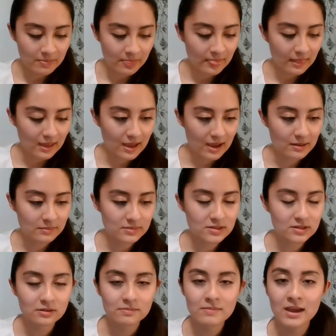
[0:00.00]
Um,
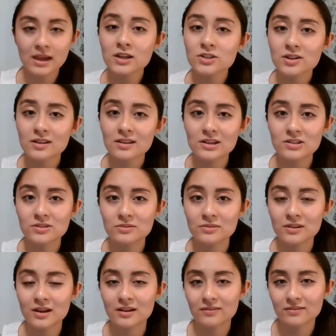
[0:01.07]
so, making sure that you do a
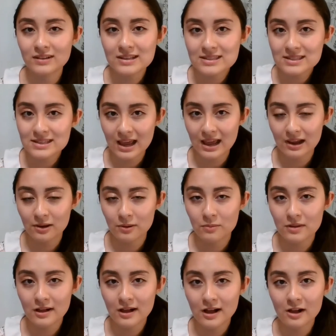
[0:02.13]
lot of listening will
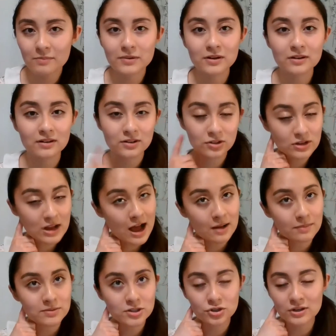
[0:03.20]
help your help
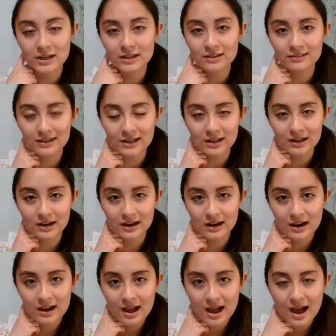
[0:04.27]
to train your ear
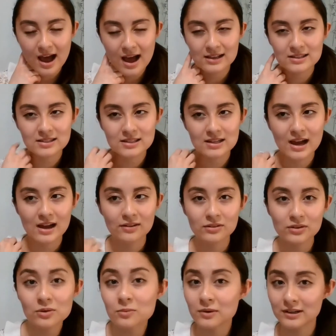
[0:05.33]
as to how
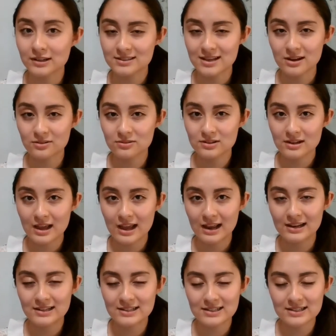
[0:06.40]
you want to sound,
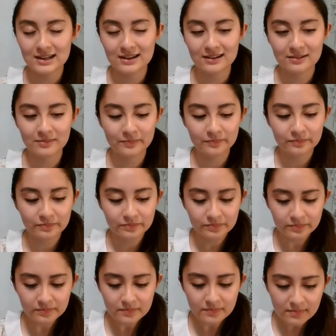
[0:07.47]
and um,
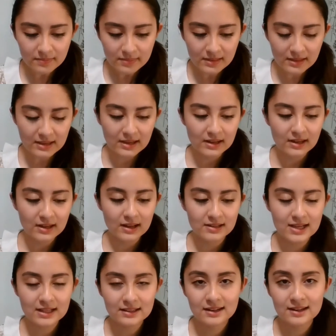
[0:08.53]

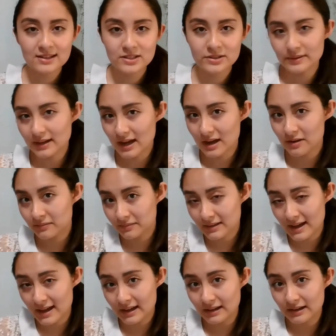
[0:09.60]
take that into account.
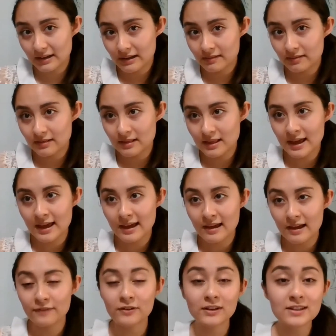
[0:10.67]
That they
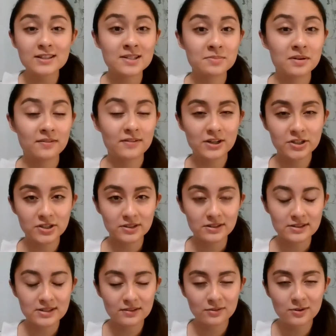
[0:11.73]
if you're listening to professionals
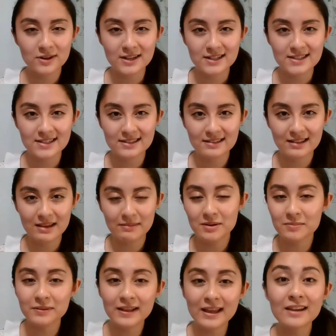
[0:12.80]
of course they've been
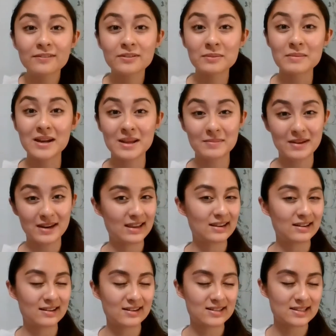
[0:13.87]
playing for many many
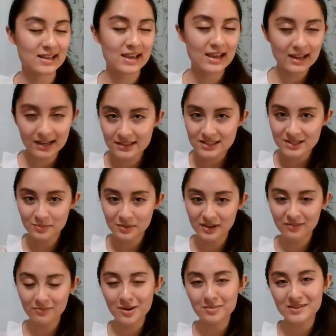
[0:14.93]
years and at this point you've
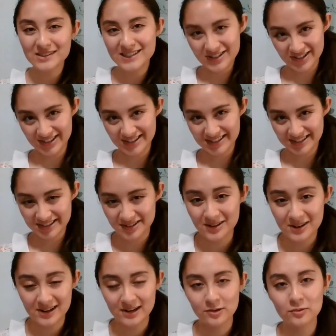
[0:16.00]
probably just
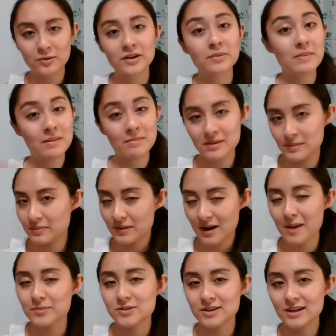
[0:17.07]
started or you're maybe
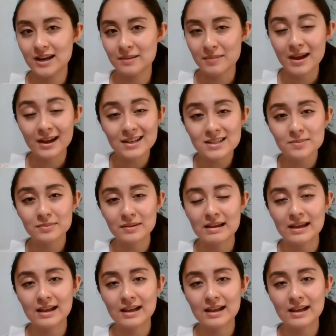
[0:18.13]
perhaps you're getting back into playing